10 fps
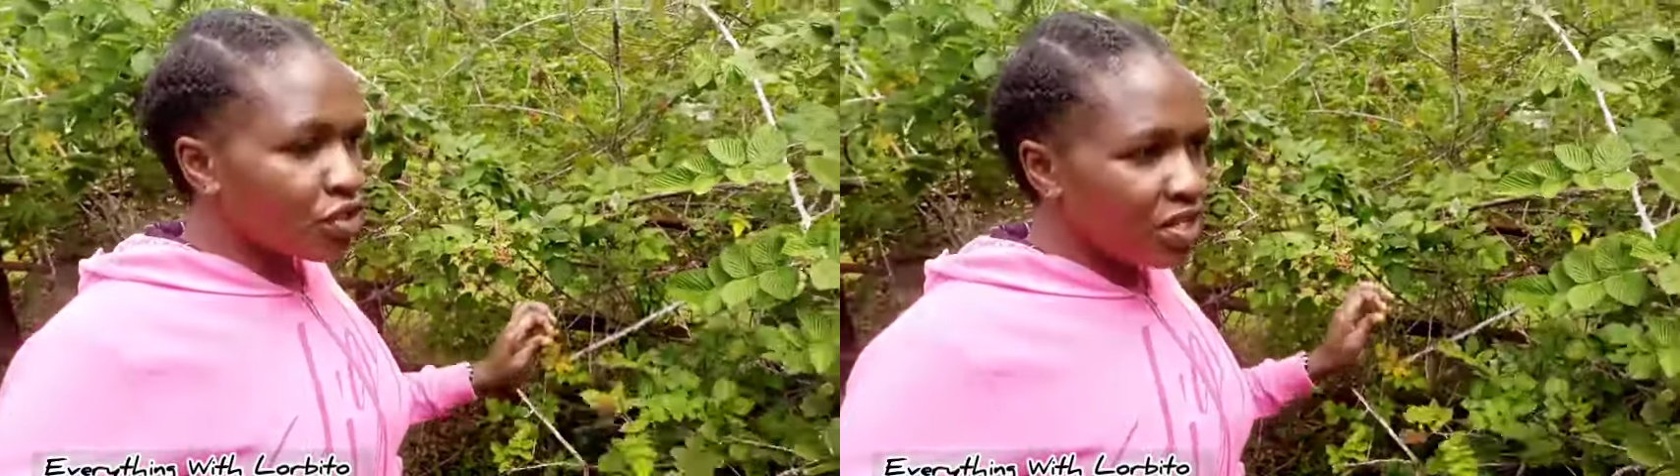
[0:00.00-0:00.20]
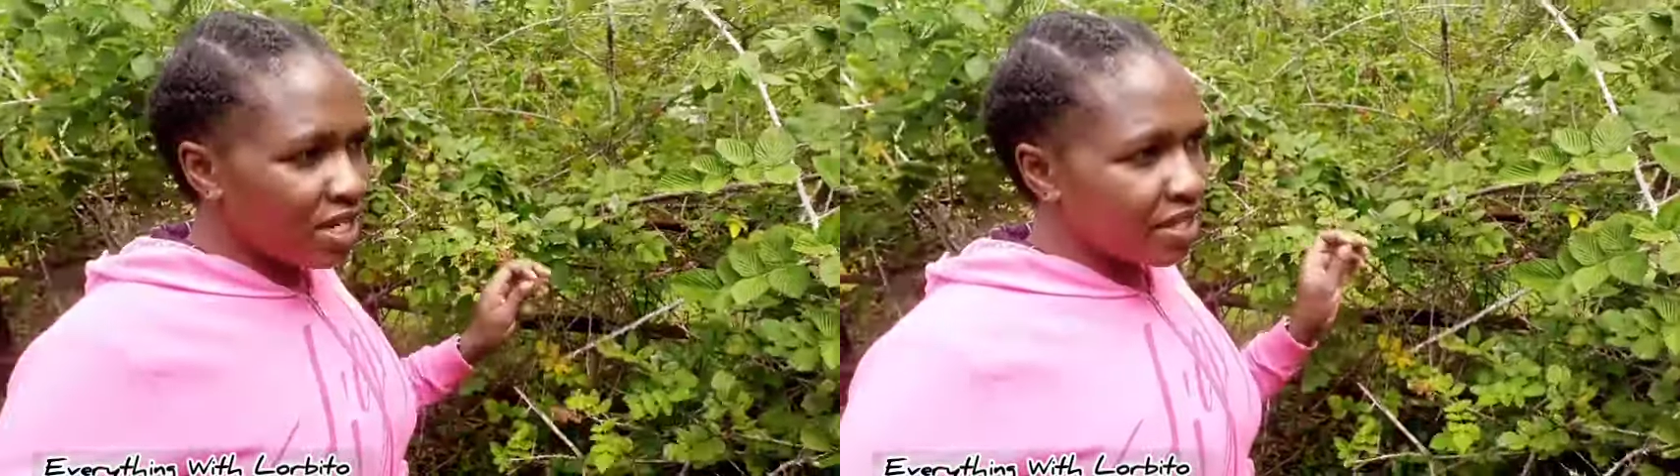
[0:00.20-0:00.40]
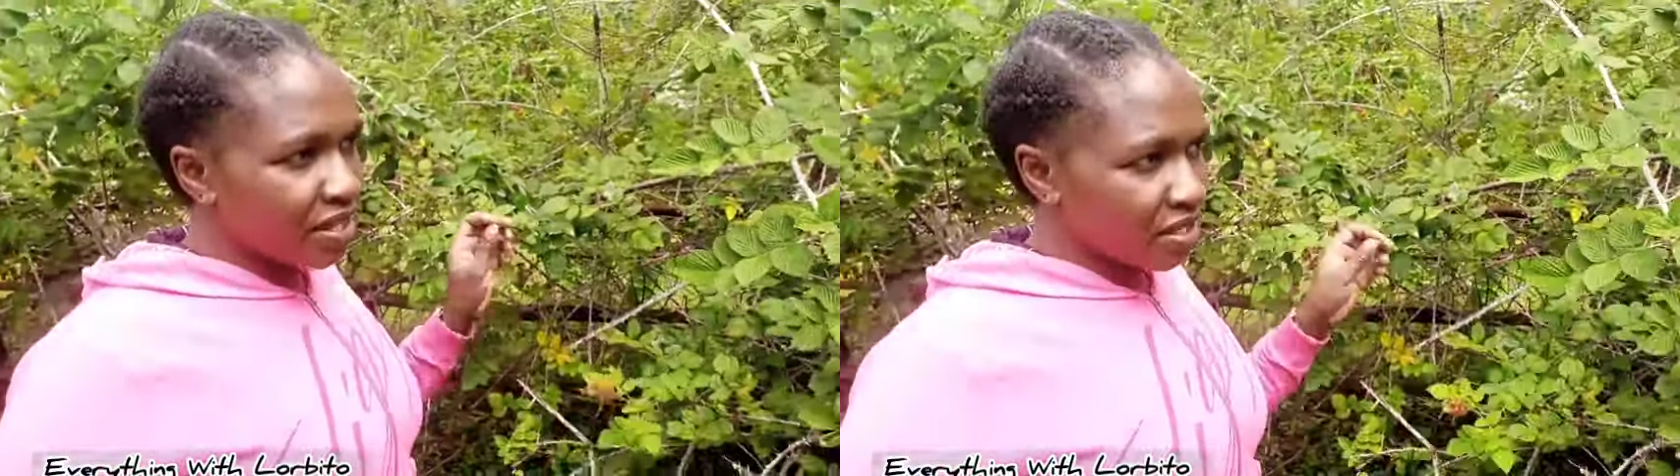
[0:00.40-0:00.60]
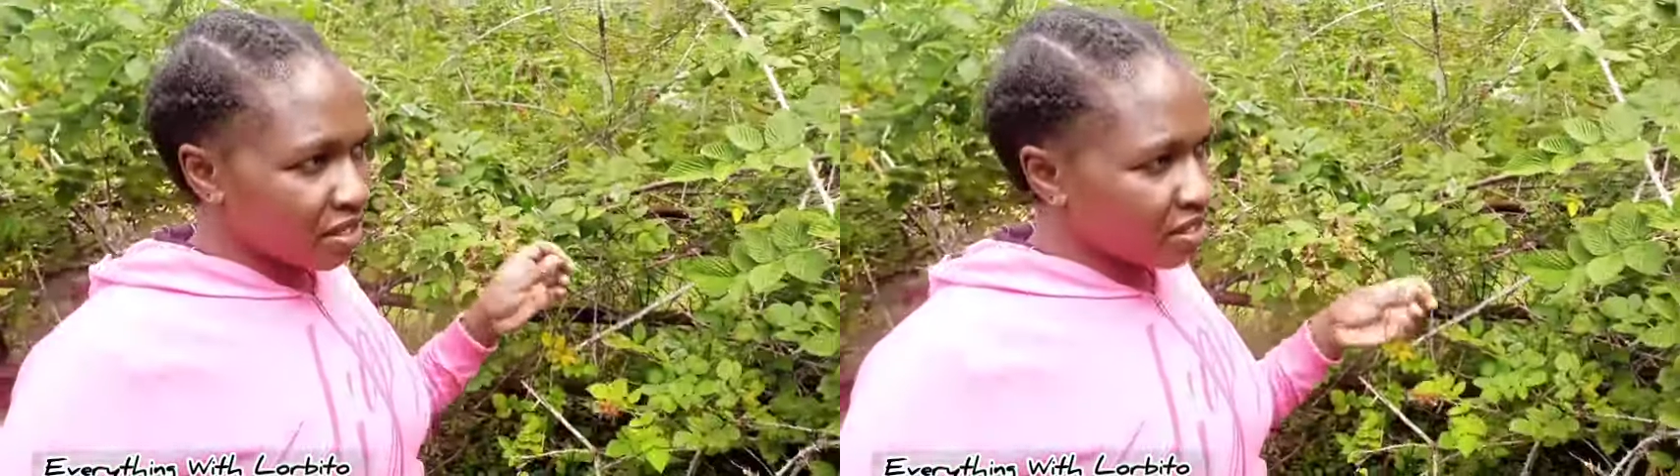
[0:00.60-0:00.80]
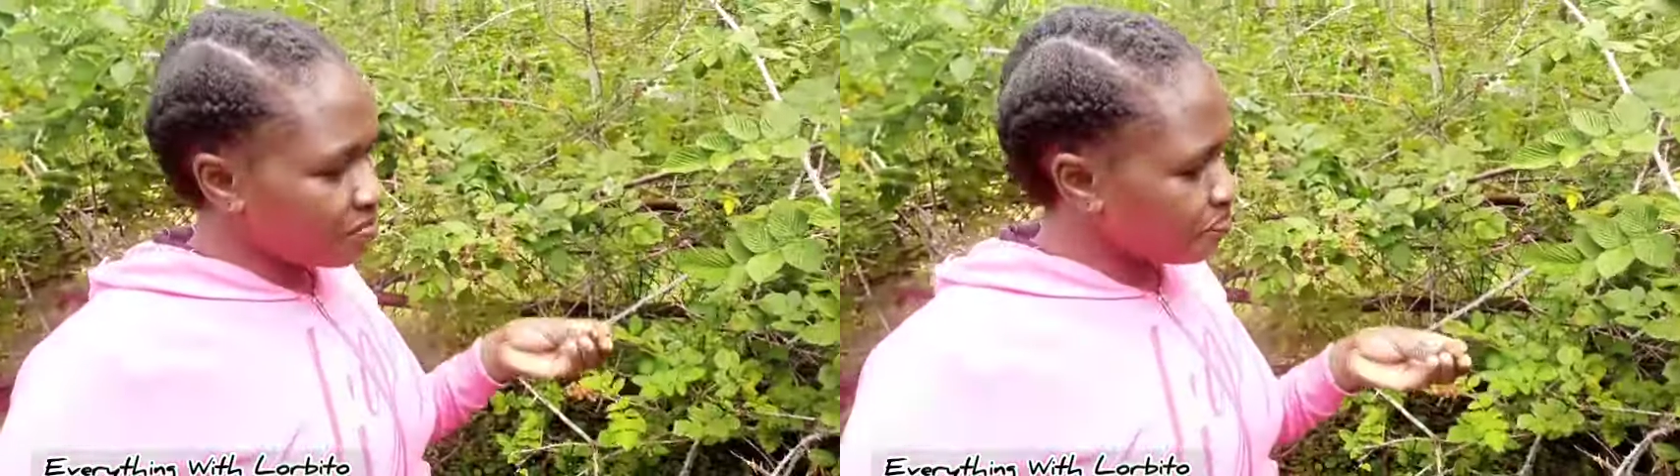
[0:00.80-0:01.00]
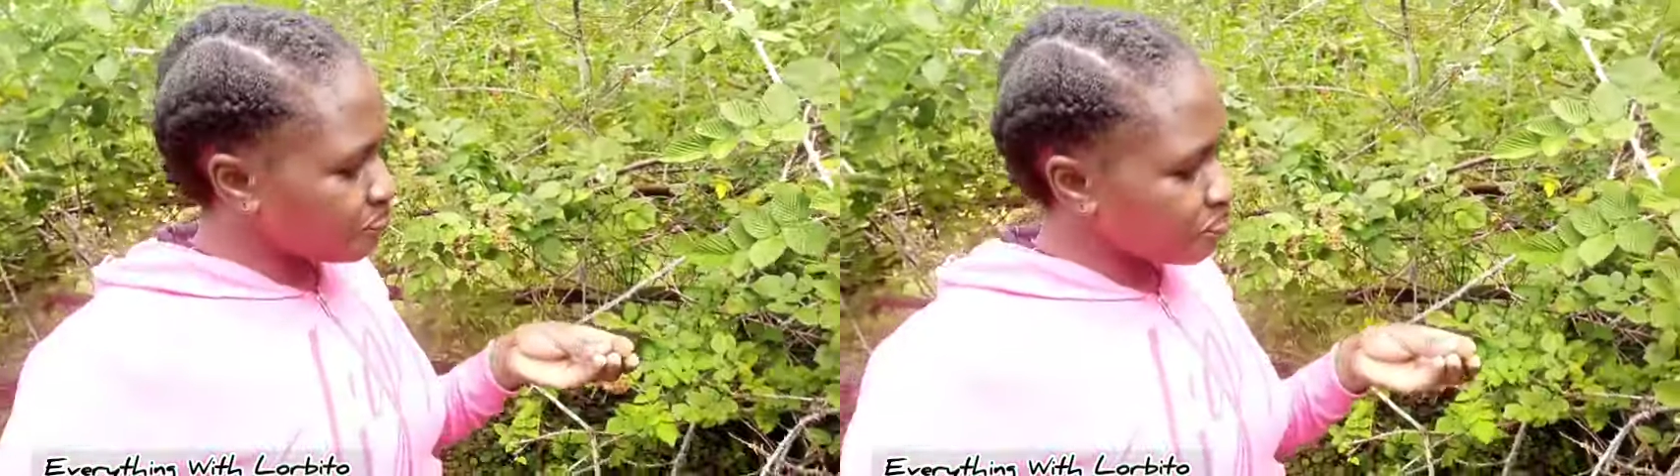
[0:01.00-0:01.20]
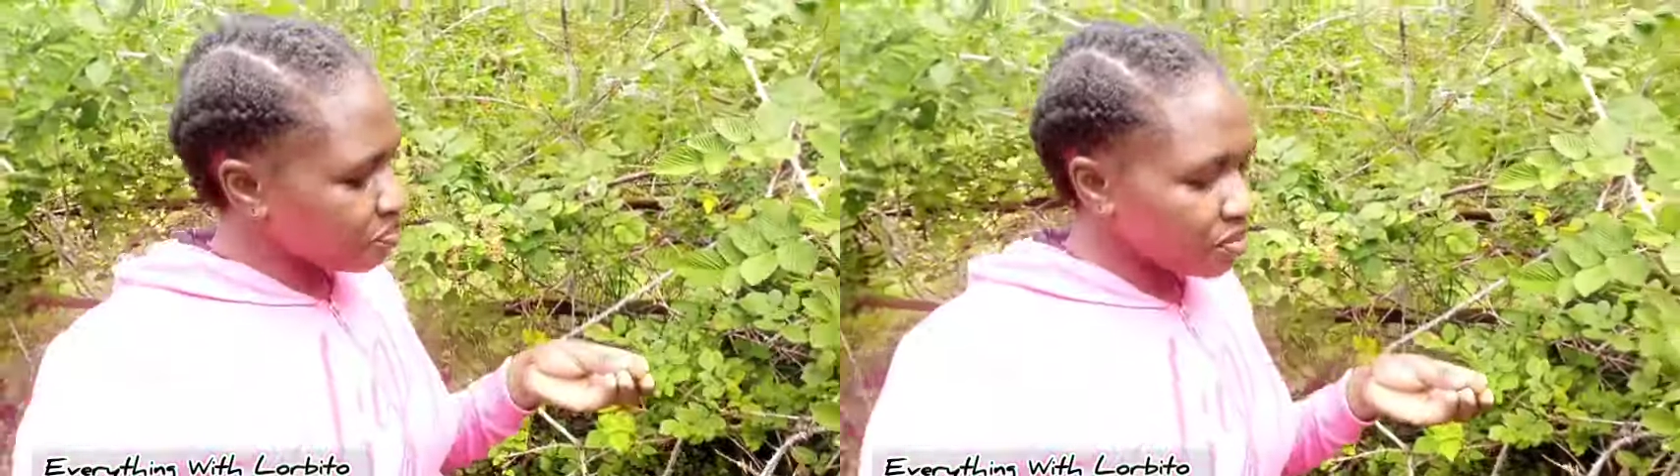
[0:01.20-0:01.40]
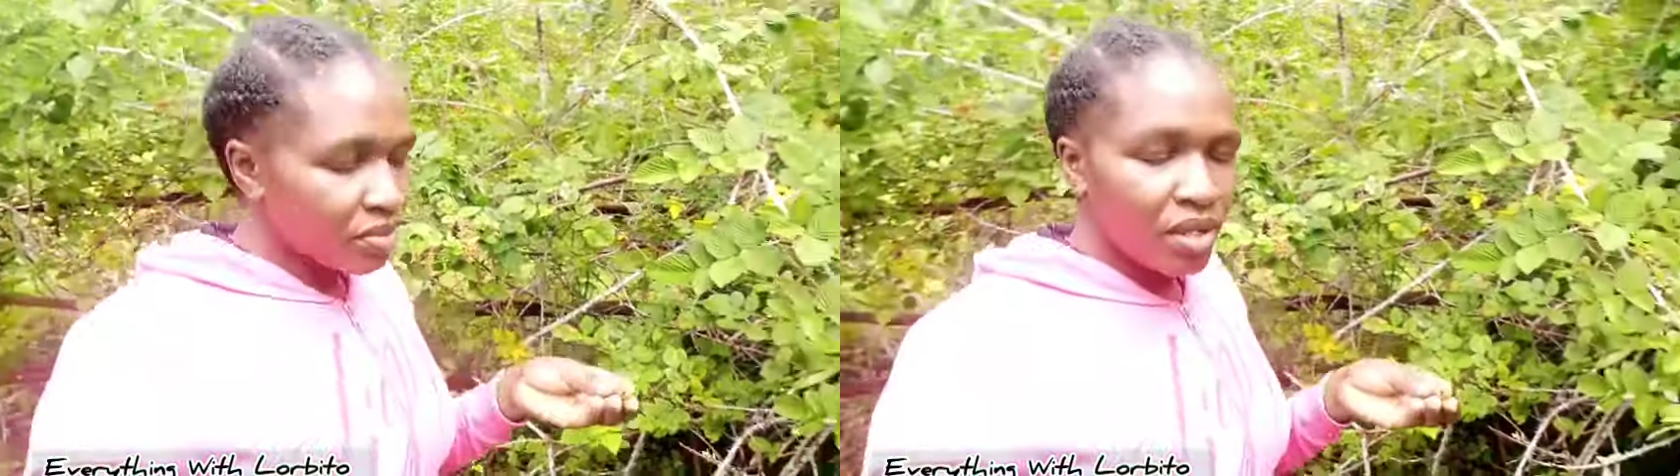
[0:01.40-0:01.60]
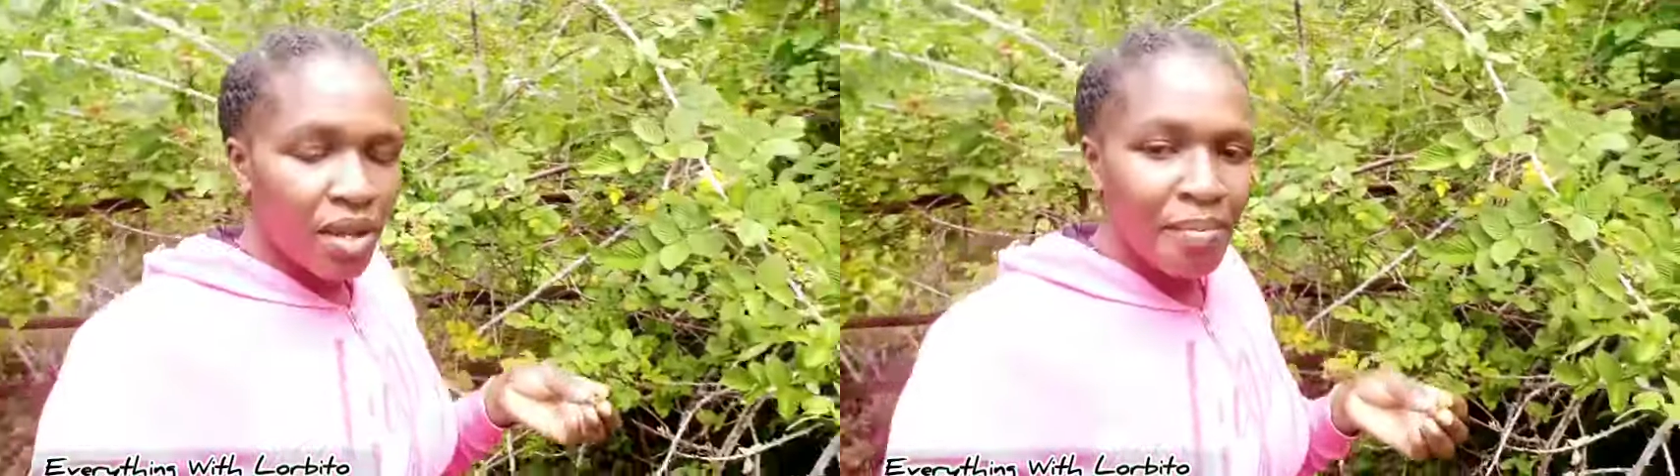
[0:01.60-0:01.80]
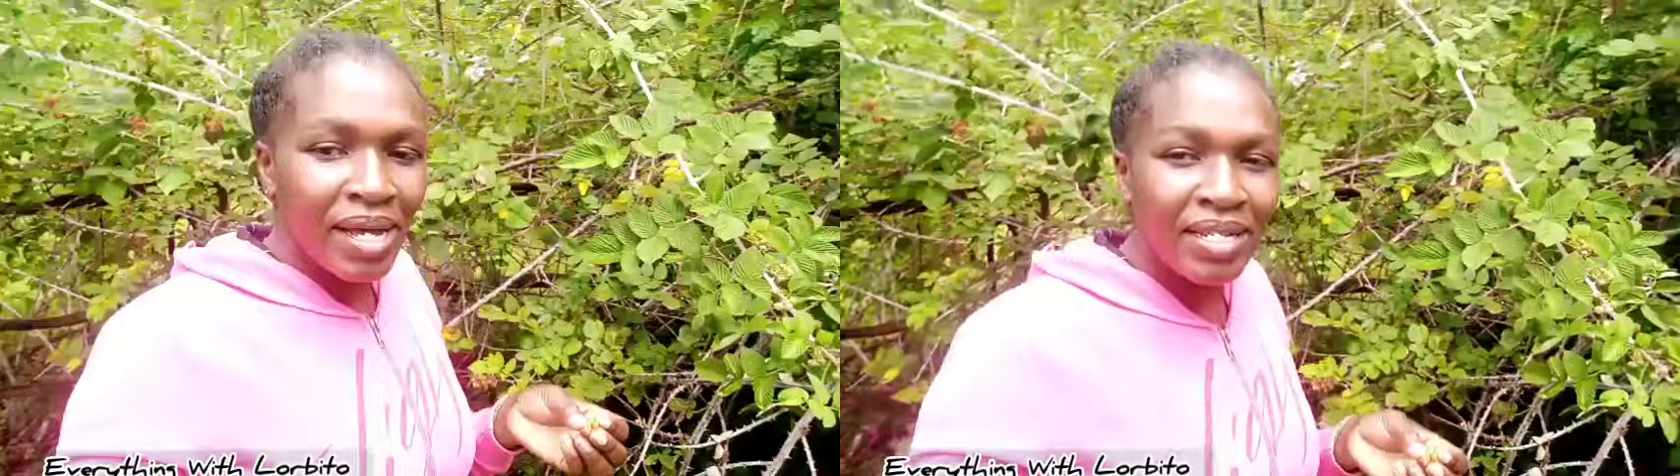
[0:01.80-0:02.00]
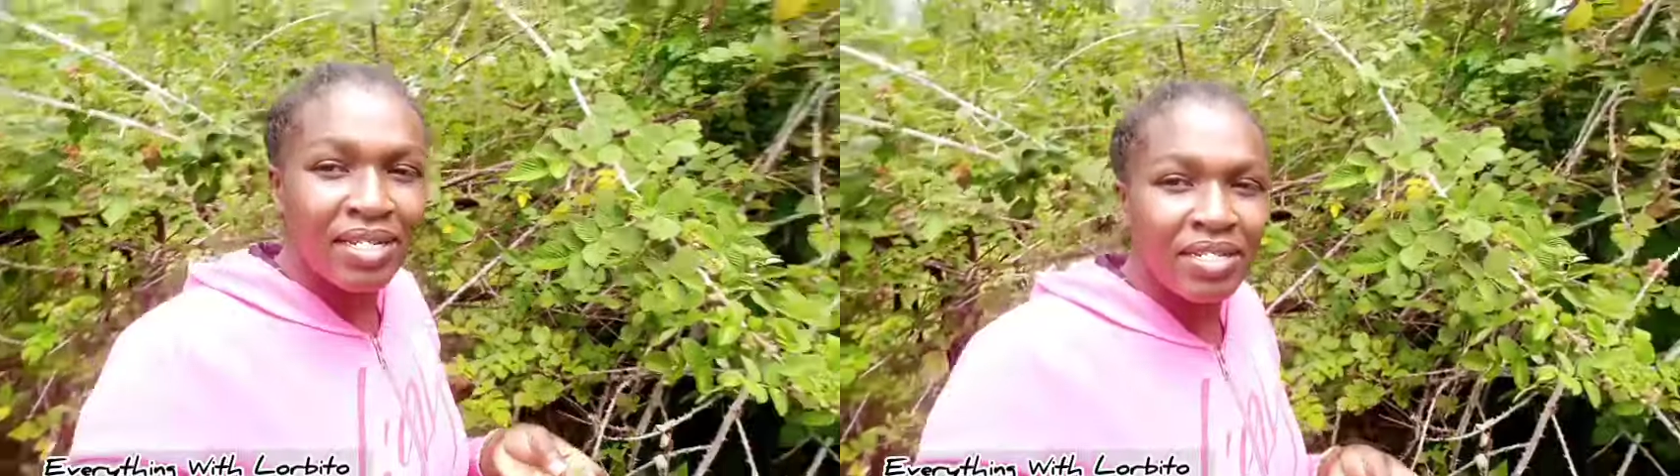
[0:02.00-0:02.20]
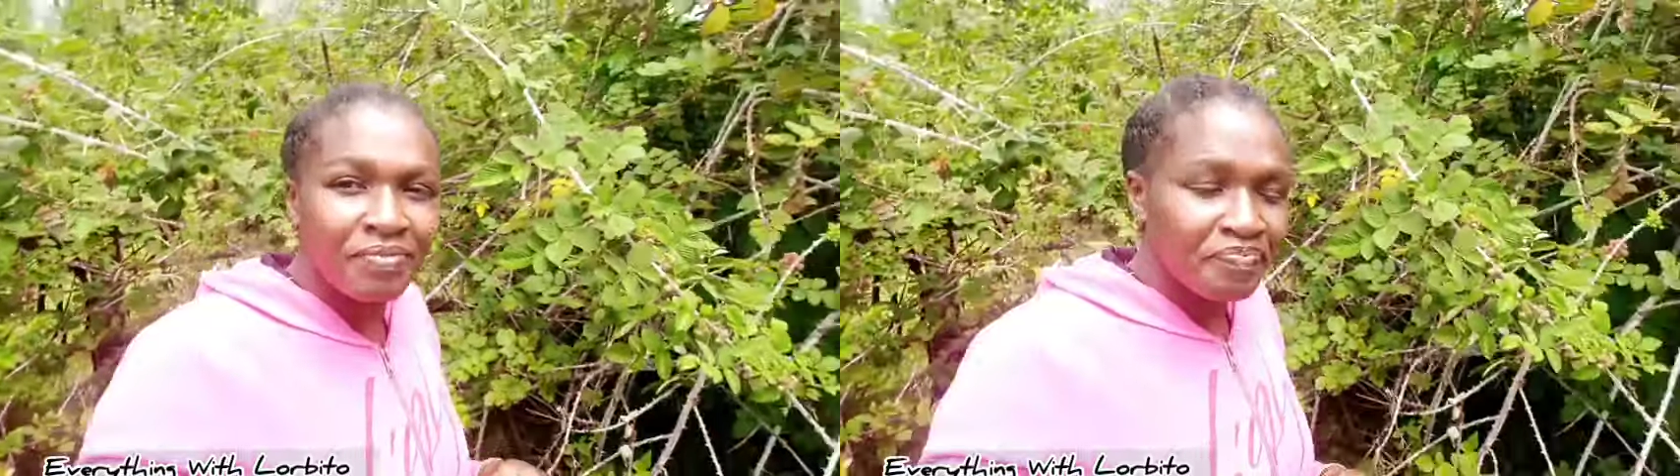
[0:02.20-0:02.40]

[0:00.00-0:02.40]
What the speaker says: only this, but